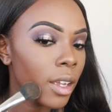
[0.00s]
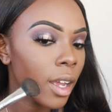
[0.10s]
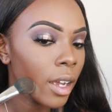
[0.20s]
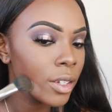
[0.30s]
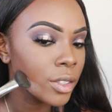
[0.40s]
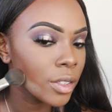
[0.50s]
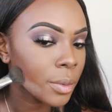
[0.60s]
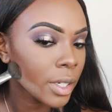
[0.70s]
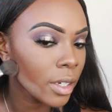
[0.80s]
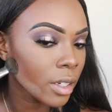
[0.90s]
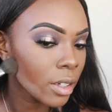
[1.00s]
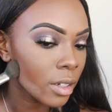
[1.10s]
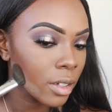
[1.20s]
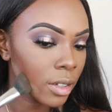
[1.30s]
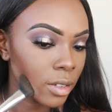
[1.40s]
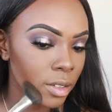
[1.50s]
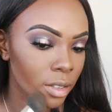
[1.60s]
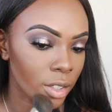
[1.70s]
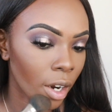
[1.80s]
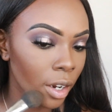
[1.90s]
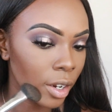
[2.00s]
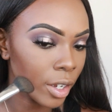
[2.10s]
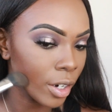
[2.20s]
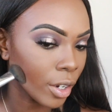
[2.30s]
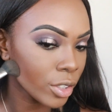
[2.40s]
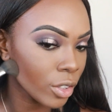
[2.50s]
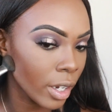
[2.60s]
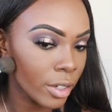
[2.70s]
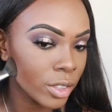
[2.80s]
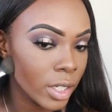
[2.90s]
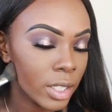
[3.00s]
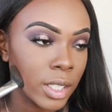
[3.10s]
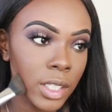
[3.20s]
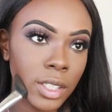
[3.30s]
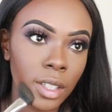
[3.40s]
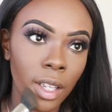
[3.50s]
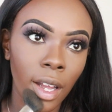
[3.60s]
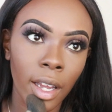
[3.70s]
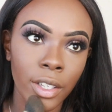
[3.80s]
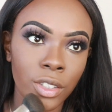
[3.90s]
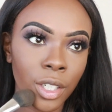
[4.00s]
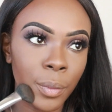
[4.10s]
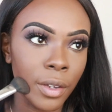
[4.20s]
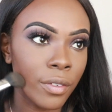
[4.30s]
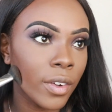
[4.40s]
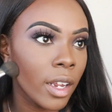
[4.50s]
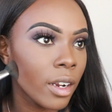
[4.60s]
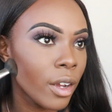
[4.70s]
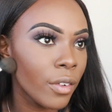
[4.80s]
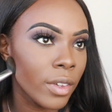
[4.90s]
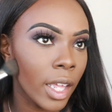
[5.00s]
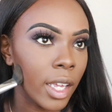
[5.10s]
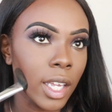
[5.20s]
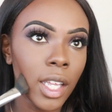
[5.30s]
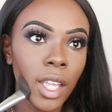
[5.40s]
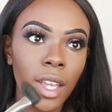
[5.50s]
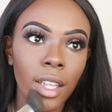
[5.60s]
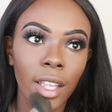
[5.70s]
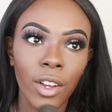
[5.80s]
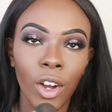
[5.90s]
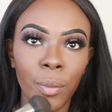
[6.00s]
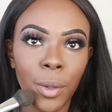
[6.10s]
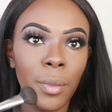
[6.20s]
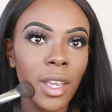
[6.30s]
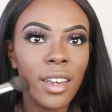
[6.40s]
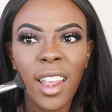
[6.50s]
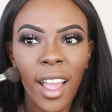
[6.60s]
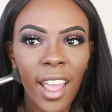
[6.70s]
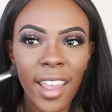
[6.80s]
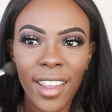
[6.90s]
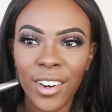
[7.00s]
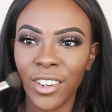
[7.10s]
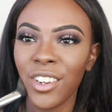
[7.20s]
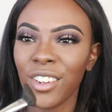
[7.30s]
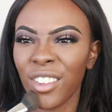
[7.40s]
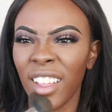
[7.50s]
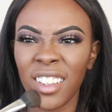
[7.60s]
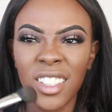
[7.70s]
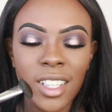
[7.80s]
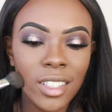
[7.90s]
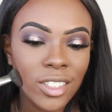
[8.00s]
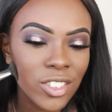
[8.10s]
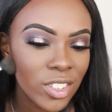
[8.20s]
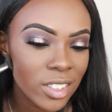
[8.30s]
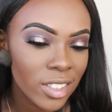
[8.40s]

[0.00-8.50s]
Yeah, I used to be darker, you know, so I used to get teased a lot. I used to get made fun of, like they call me Midnight, or, you know, like just